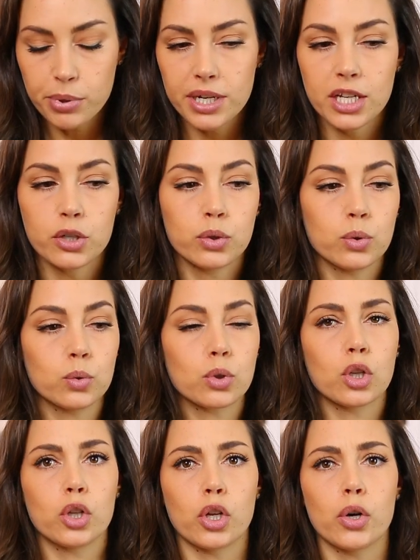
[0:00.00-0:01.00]
pretty cool
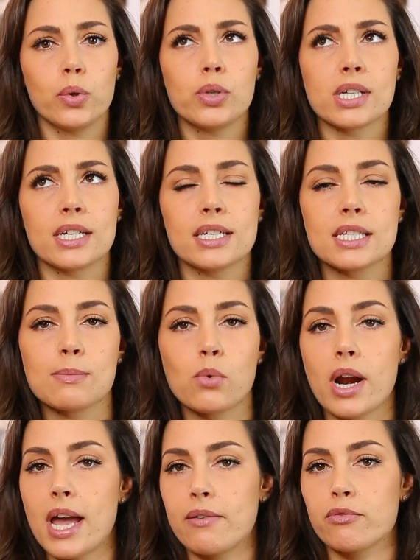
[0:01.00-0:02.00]
clothes, and it's
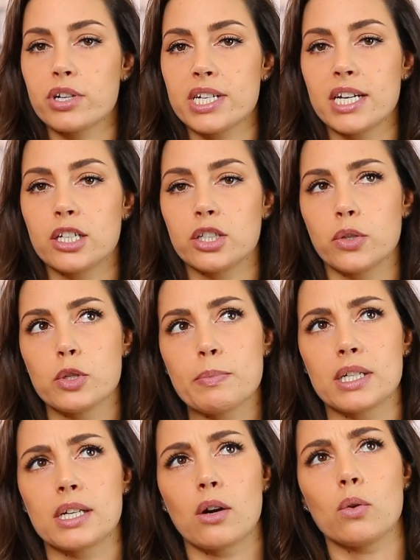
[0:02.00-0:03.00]
more everyday clothes,
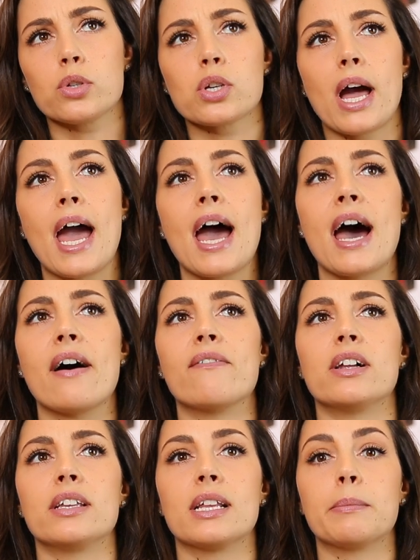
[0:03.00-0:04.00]
but they also have
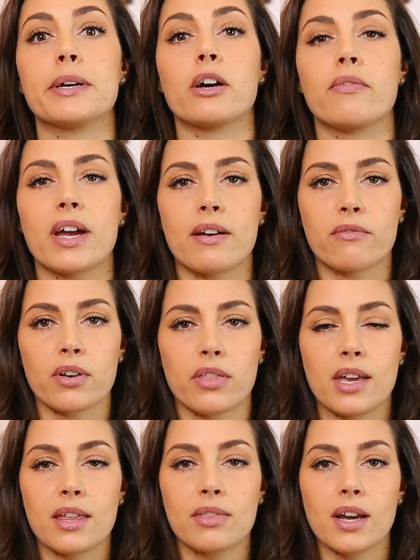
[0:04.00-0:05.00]
a little bit of
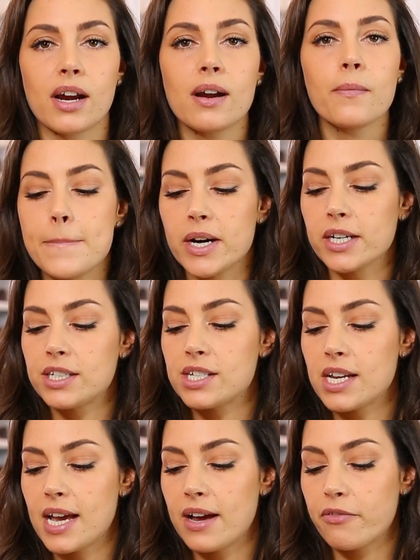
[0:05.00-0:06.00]
everything there. But
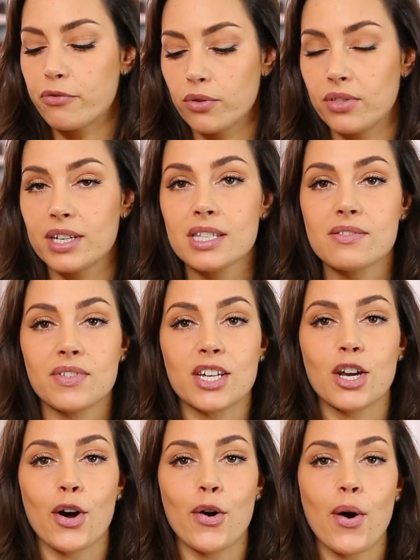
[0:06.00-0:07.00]
for this
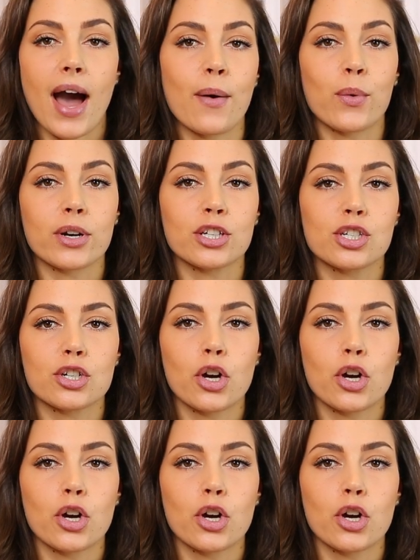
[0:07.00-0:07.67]
video, I wanted to